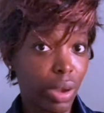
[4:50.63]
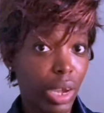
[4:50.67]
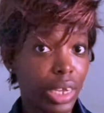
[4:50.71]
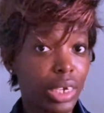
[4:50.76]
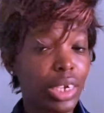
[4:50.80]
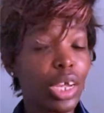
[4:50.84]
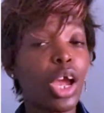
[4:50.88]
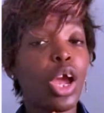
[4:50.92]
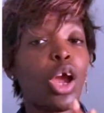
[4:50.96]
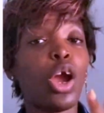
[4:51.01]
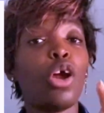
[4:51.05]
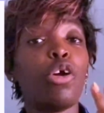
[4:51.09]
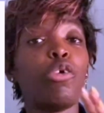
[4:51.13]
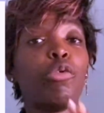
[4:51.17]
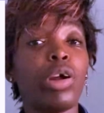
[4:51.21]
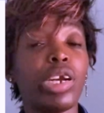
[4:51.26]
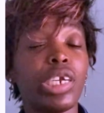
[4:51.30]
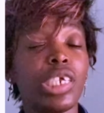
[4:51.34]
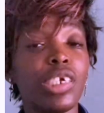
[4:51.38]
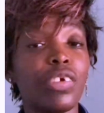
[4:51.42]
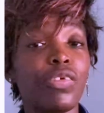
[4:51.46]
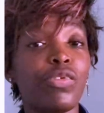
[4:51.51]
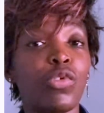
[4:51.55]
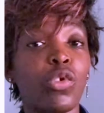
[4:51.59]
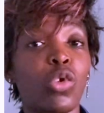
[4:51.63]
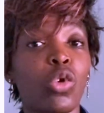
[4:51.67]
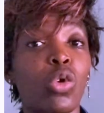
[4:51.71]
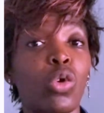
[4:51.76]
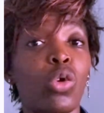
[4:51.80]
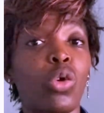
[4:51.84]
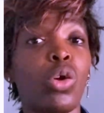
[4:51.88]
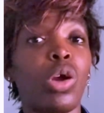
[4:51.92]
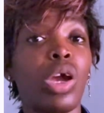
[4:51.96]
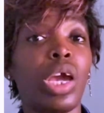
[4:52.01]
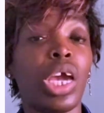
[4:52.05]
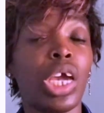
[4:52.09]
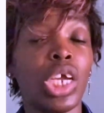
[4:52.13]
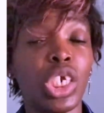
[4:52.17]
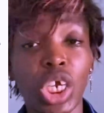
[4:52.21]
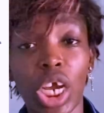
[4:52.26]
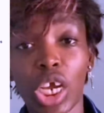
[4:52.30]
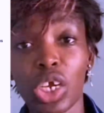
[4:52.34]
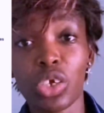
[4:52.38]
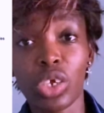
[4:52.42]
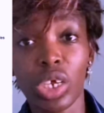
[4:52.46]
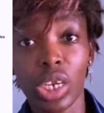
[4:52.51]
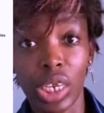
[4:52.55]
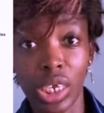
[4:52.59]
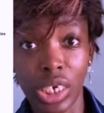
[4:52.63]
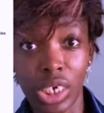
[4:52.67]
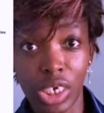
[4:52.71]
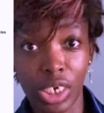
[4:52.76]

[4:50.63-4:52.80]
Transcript: Ready for ejaculation.